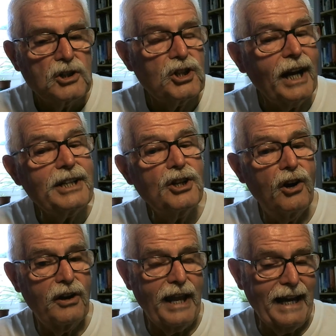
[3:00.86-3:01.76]
Shine
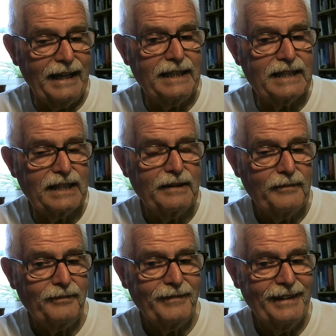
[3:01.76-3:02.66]
your light.
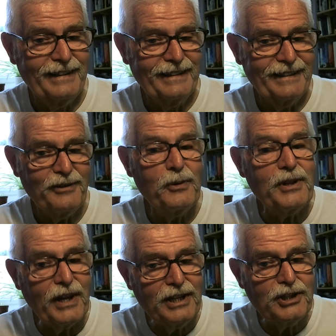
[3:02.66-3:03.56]

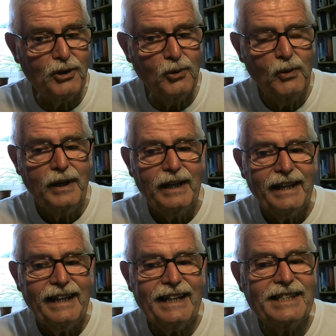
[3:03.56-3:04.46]
Within you
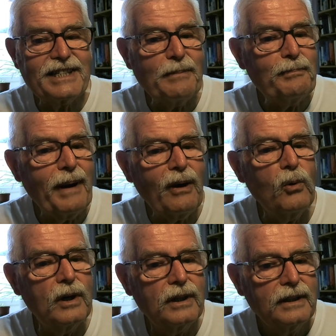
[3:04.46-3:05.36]
is the
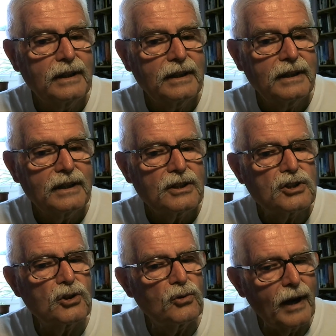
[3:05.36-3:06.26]
power
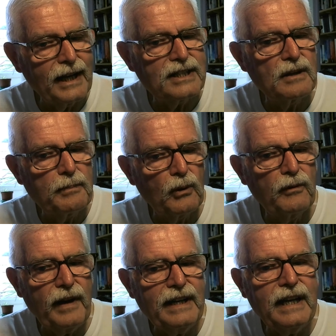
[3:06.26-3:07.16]
to rise
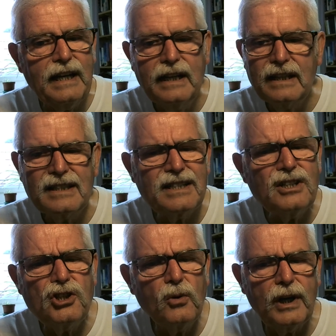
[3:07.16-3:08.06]
above any
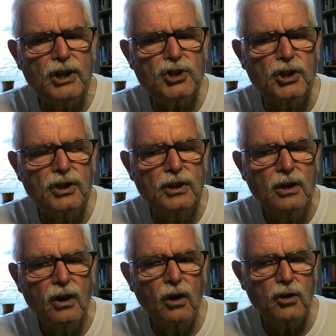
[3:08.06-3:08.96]

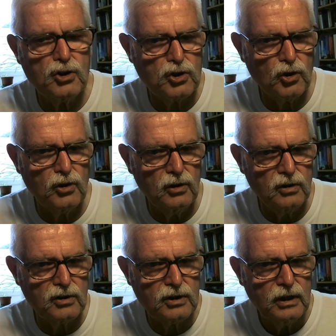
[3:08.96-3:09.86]
situation or
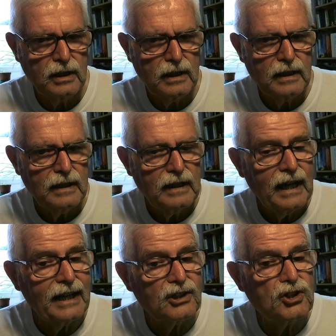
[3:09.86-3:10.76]
struggles
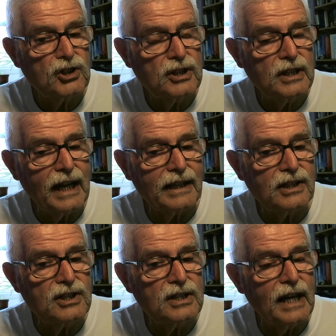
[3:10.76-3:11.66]
and
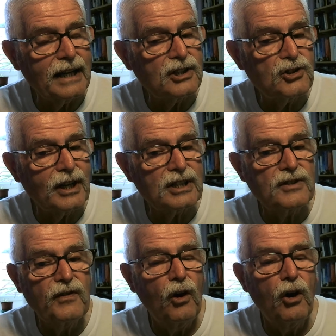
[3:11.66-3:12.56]
and and
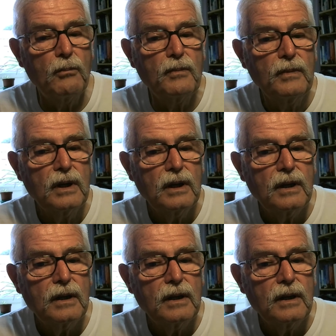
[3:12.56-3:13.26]
transform